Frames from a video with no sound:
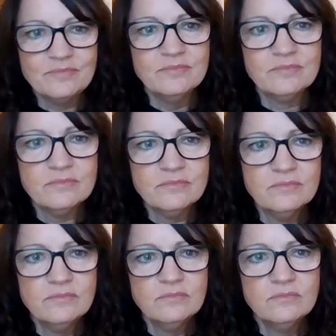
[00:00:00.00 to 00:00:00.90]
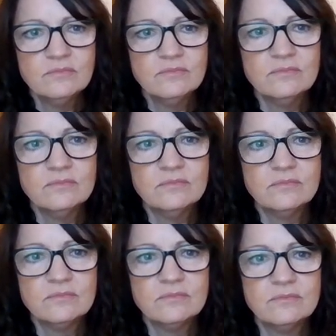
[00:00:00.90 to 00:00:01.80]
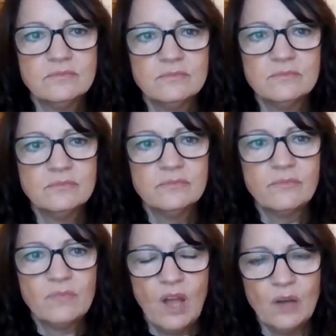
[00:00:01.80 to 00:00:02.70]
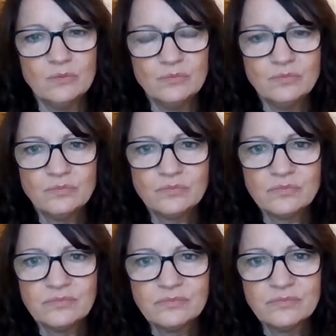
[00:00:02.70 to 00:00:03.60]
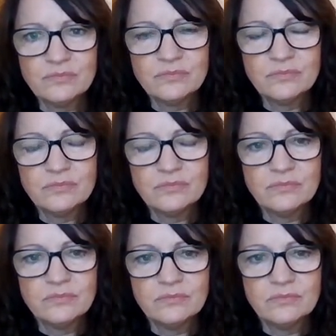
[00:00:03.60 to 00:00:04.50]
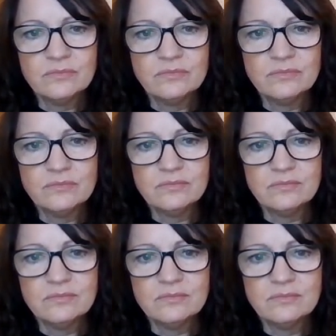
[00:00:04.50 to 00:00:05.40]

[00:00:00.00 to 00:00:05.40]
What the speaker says: No words are spoken by the person on screen.